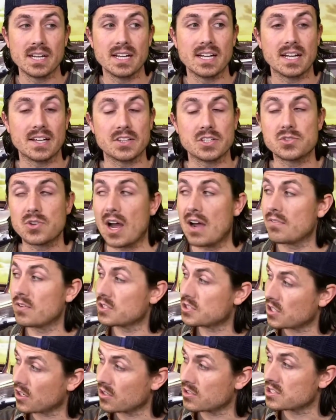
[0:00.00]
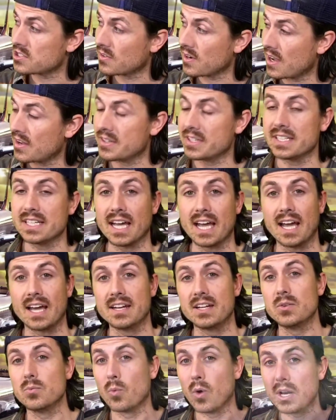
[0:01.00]
and the driver turns around again,
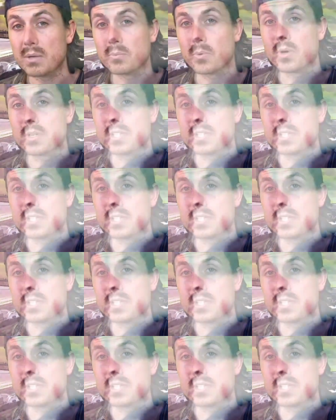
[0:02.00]
and one more